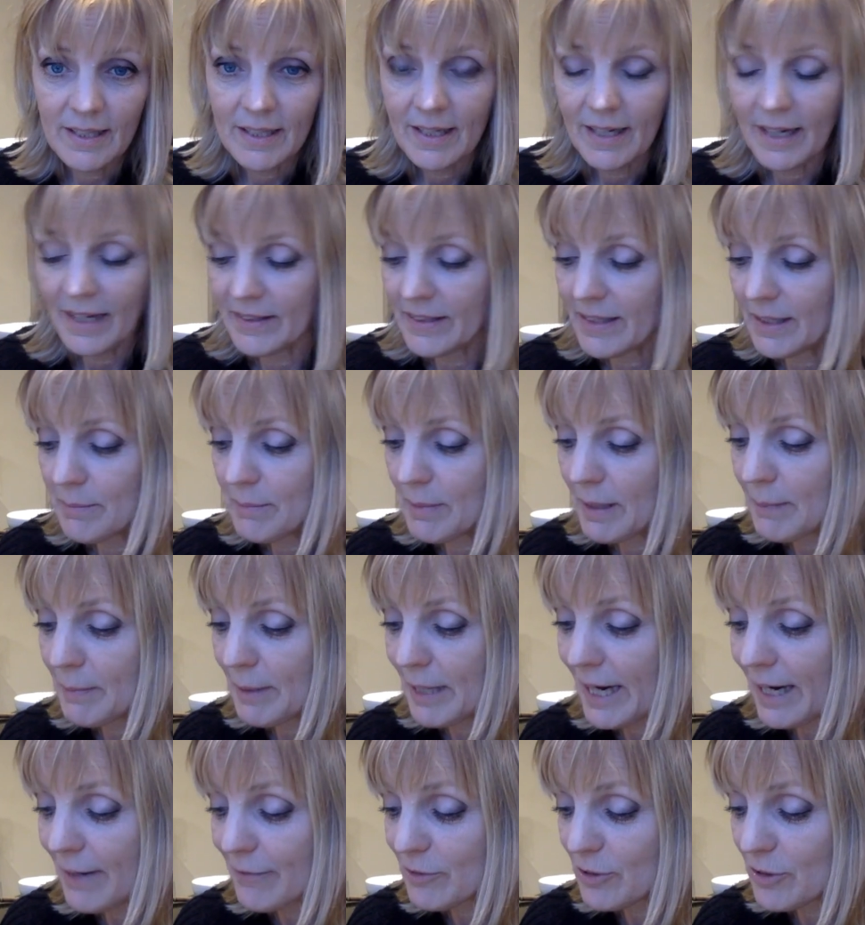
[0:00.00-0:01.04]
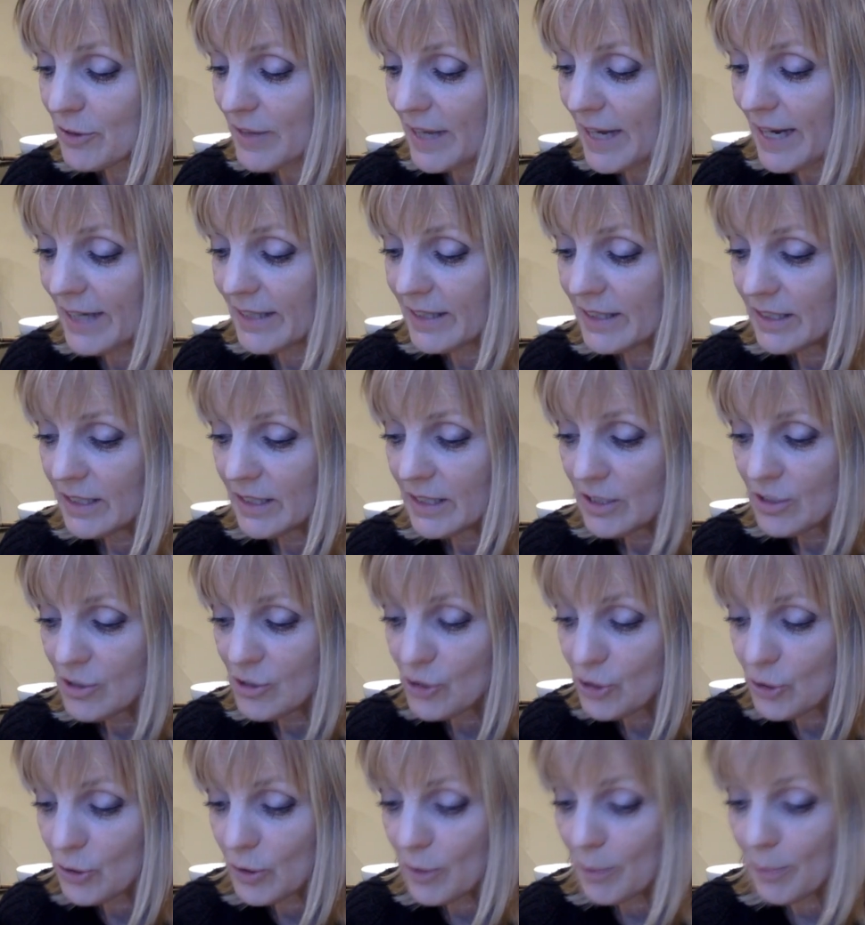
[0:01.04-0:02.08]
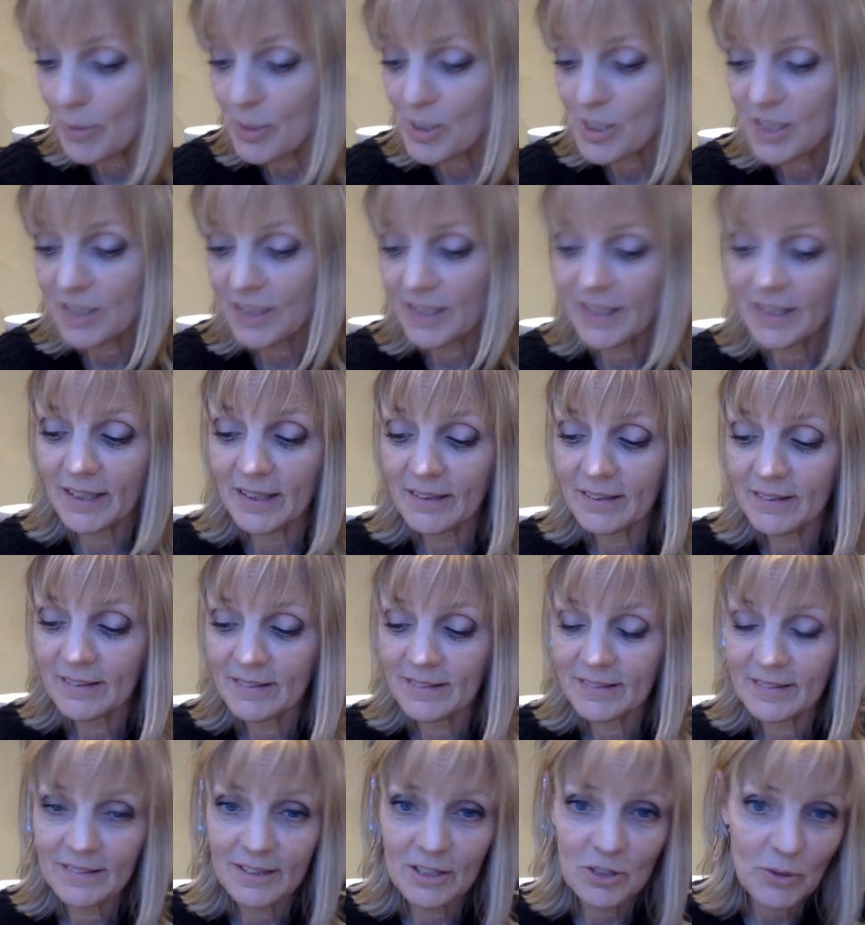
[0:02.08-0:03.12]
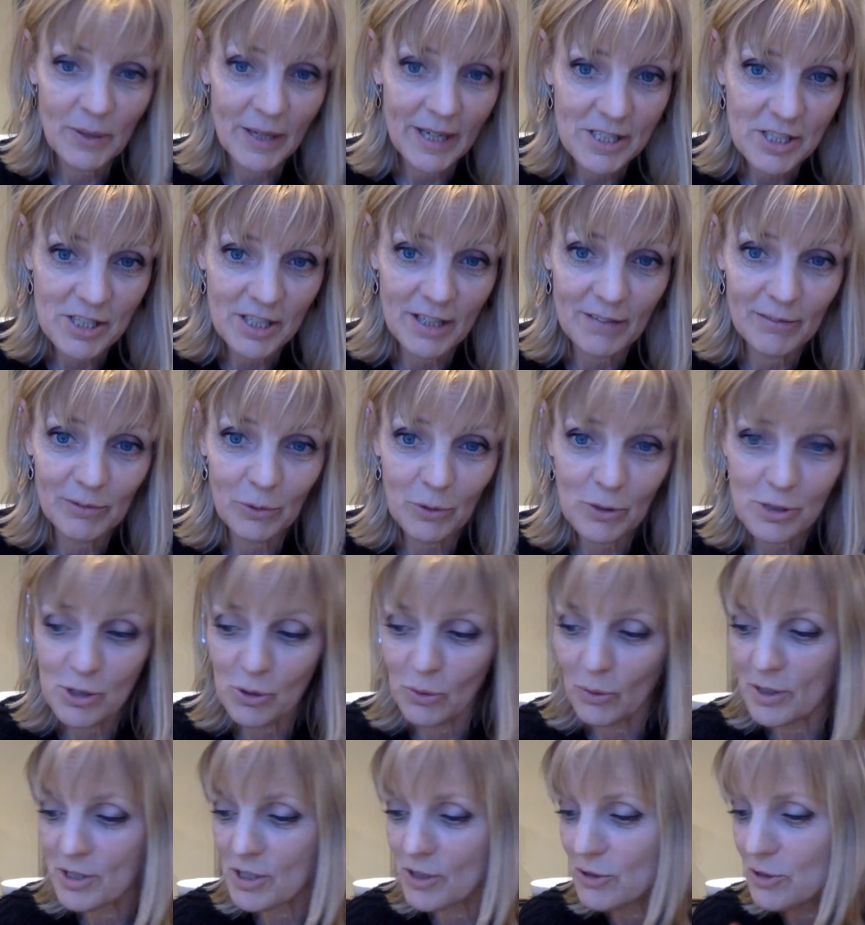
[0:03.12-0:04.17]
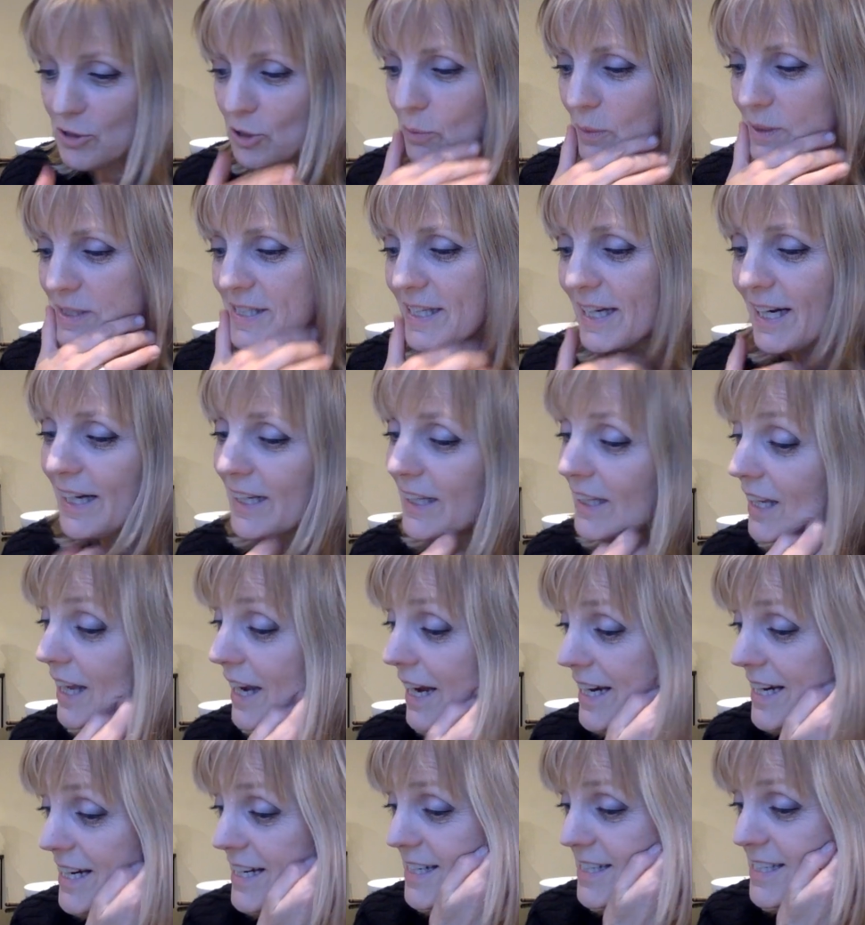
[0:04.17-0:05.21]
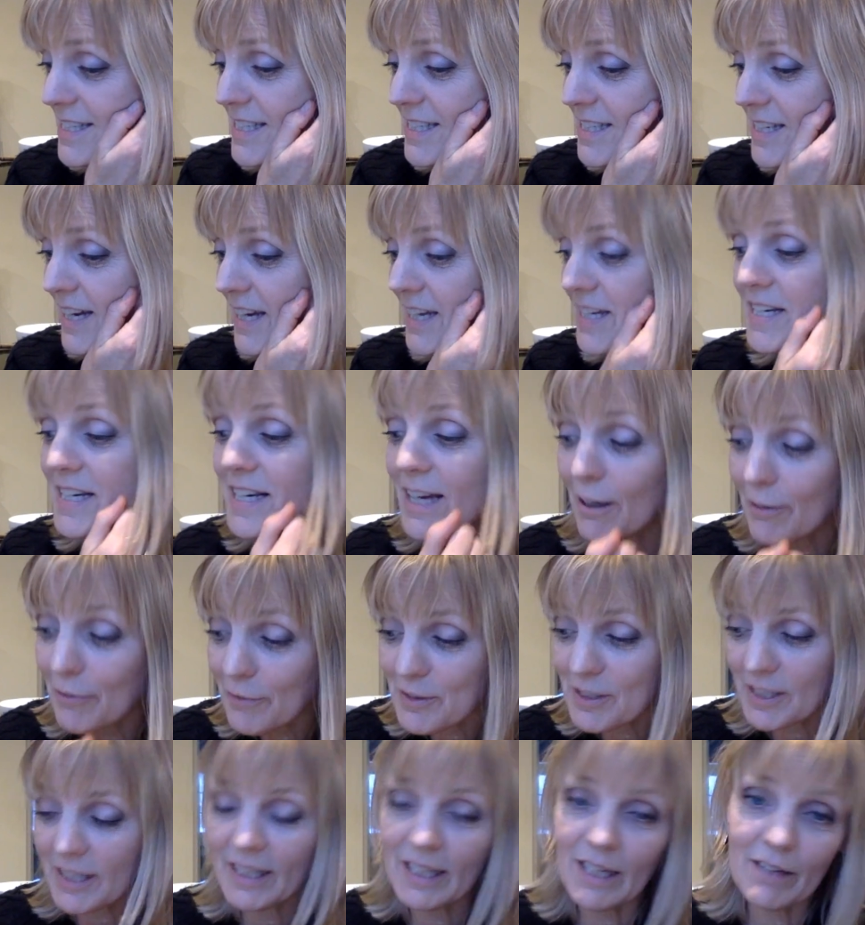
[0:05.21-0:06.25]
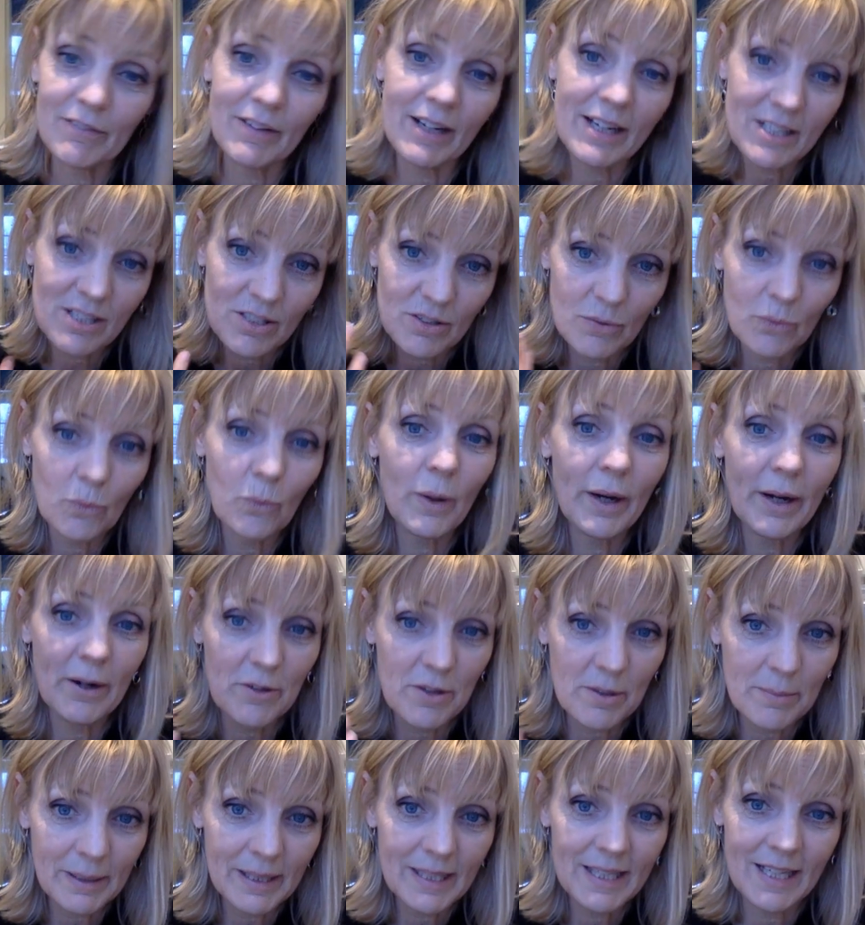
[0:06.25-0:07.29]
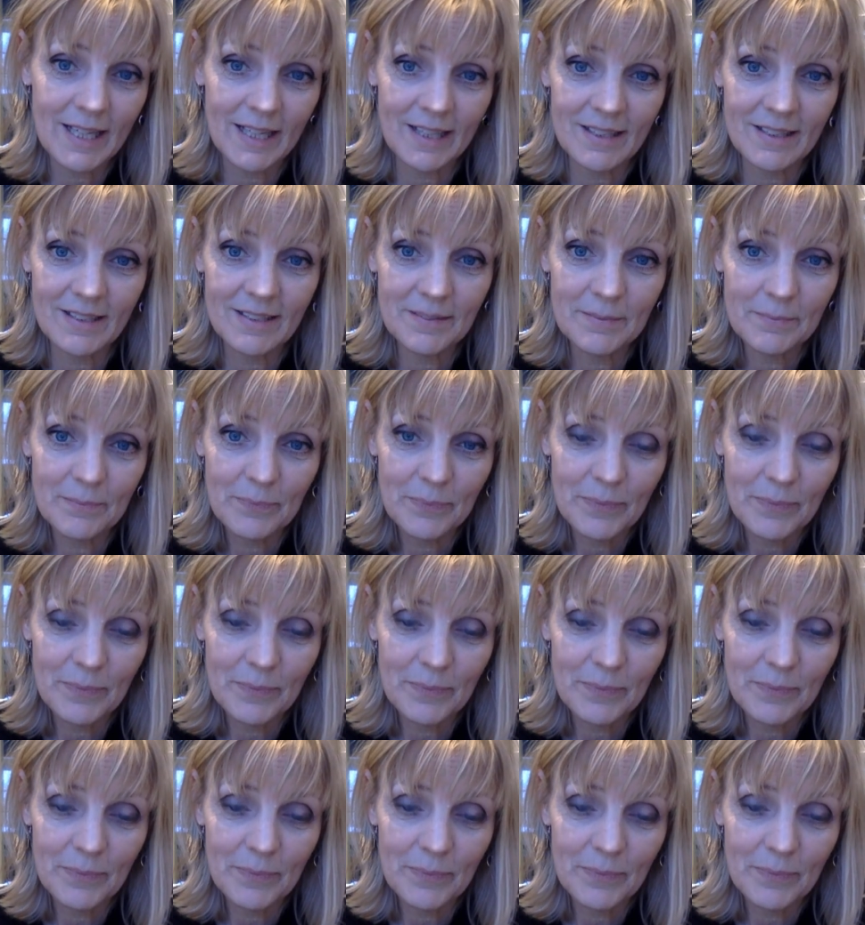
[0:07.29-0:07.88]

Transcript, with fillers: And then maybe after that, Juniper Sling, The Tragedy of Lord George. Those are the ones that I liked enough to kind of like wear them again.